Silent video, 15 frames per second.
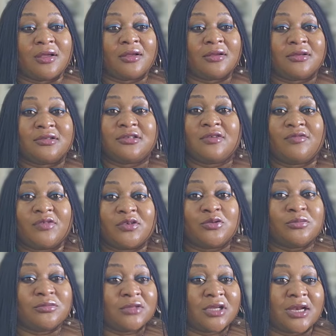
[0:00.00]
is
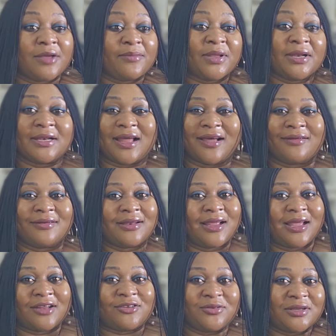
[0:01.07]
even claiming now they
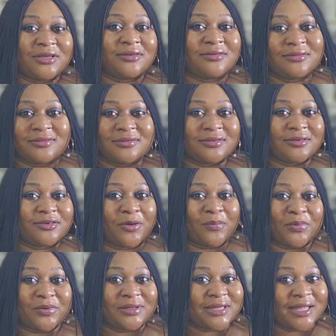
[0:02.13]
are doing
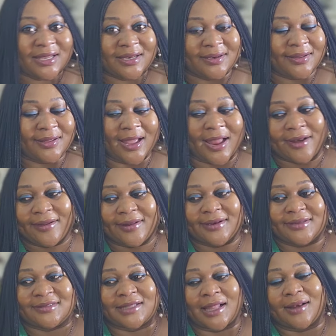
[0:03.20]
couple thing. I don't
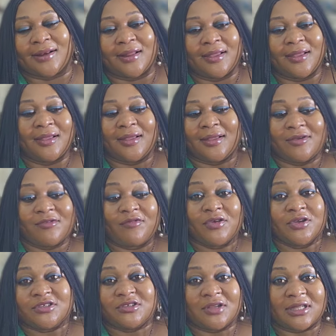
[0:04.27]
understand.
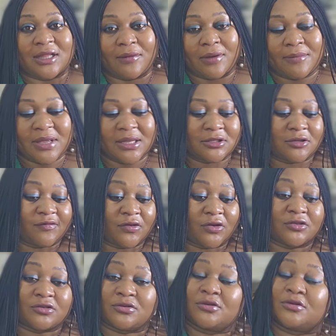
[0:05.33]
V is not our mate, of
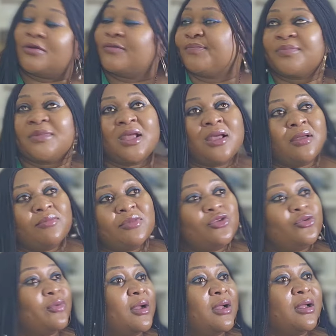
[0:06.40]
course, you know.
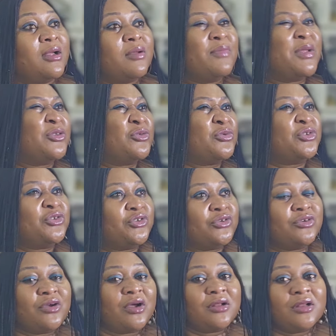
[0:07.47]
Metro
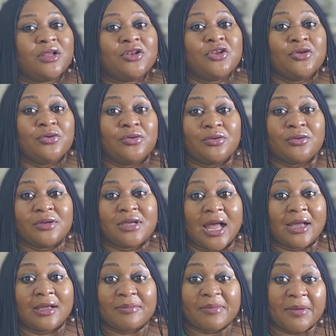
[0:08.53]
Junior, a new
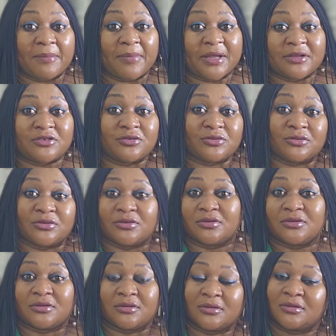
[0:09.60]
gang member to
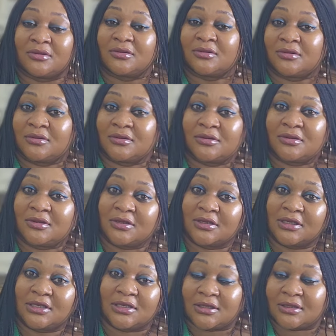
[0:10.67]

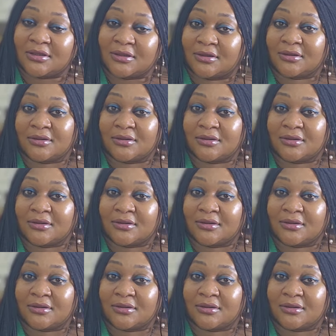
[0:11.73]
the